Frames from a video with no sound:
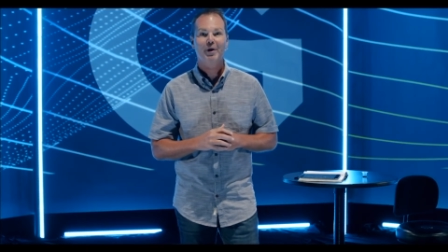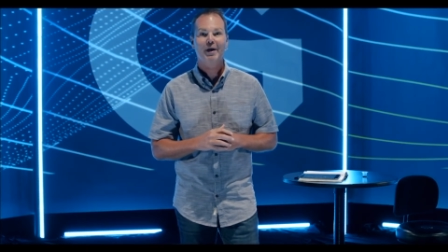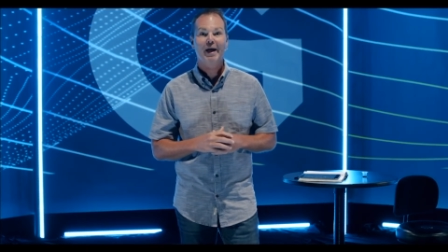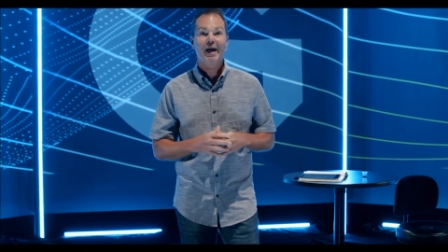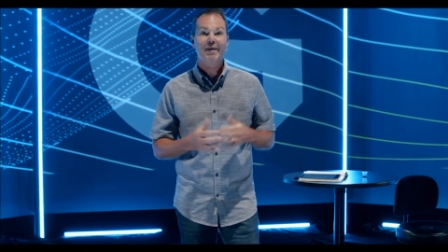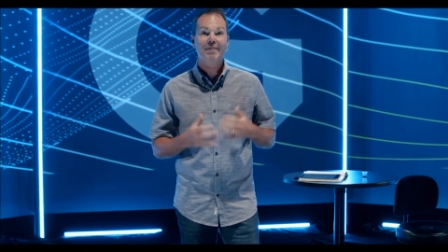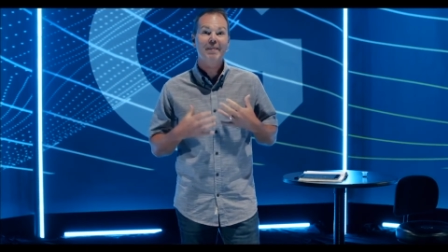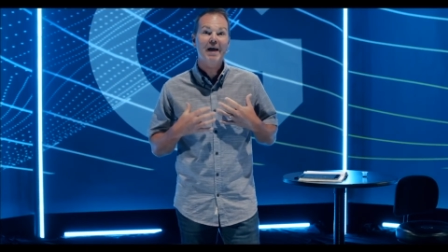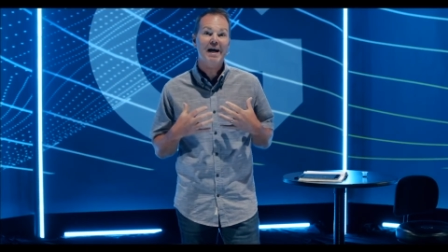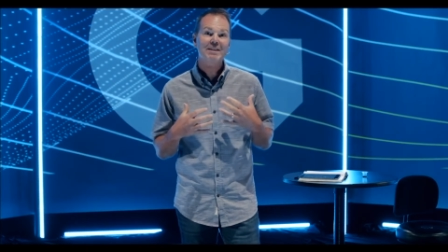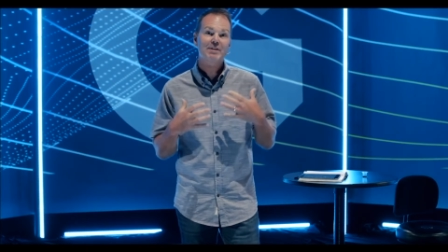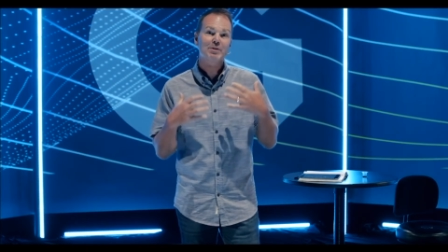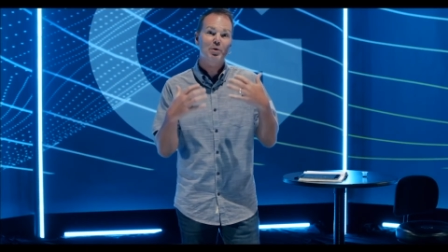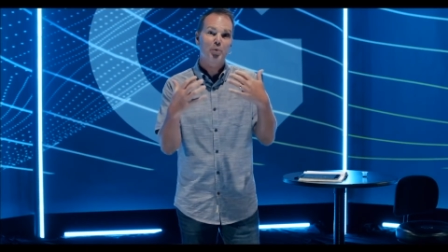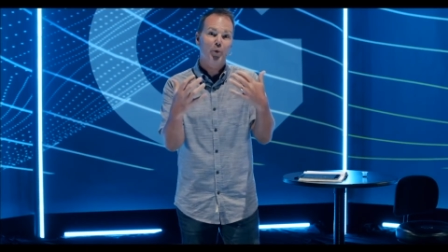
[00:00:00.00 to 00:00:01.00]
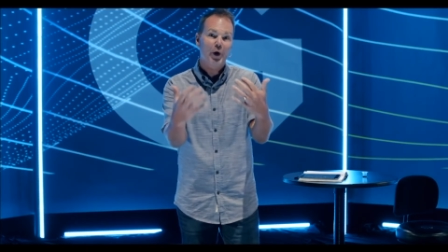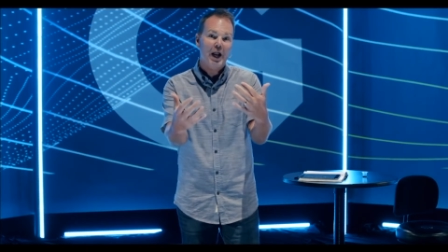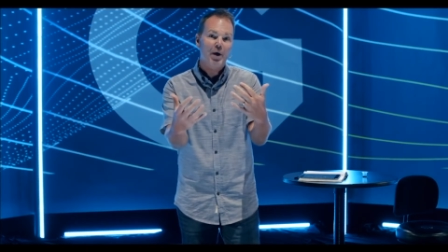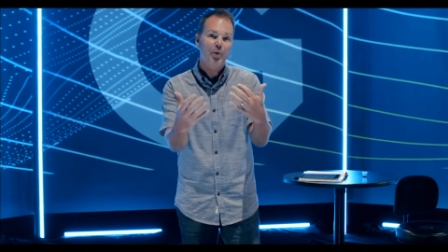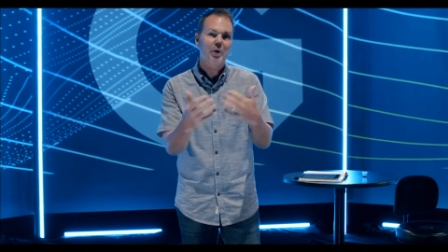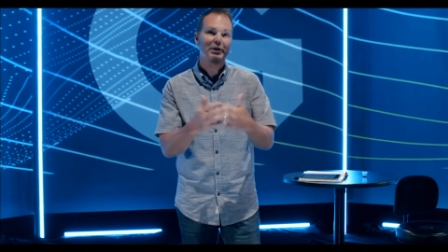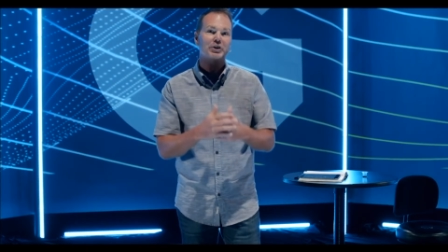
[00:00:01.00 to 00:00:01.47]
And that's what I
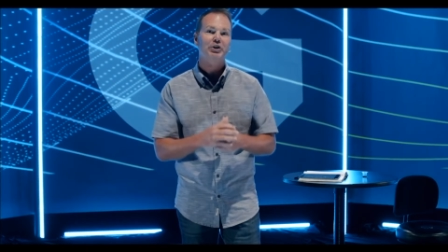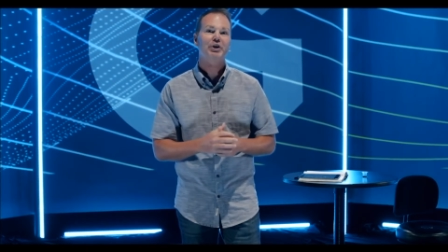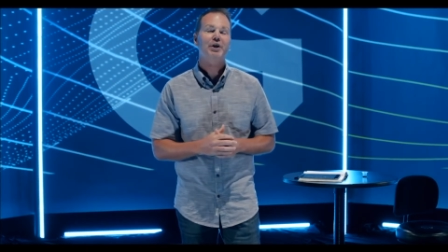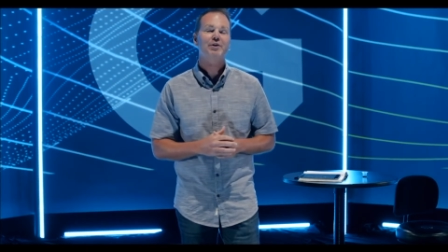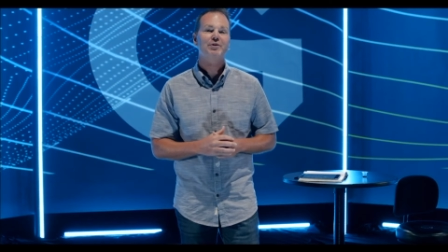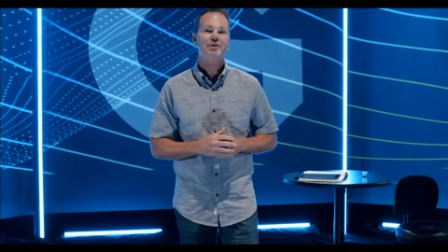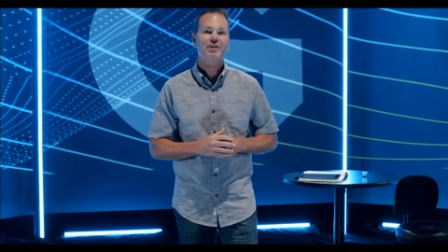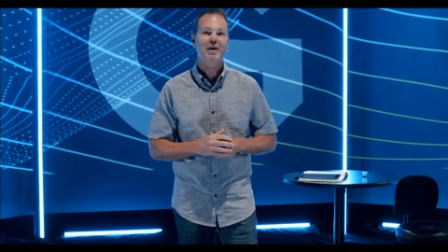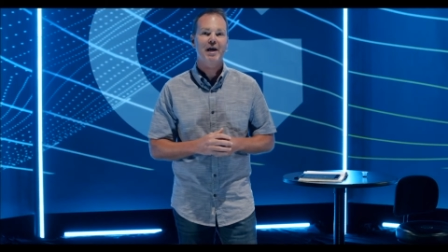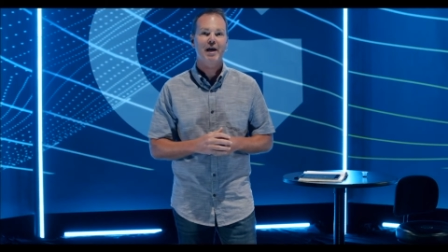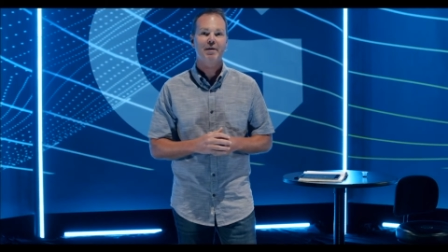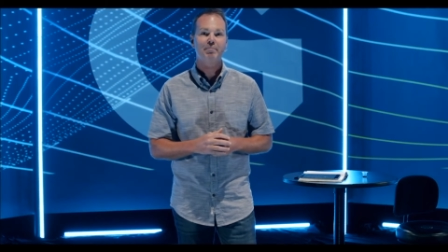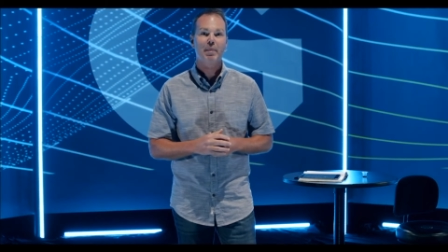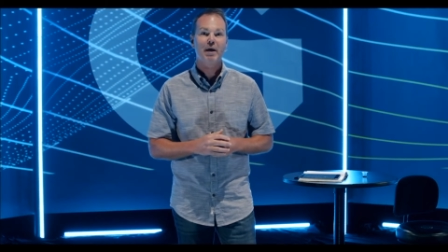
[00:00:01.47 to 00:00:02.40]
want to share today.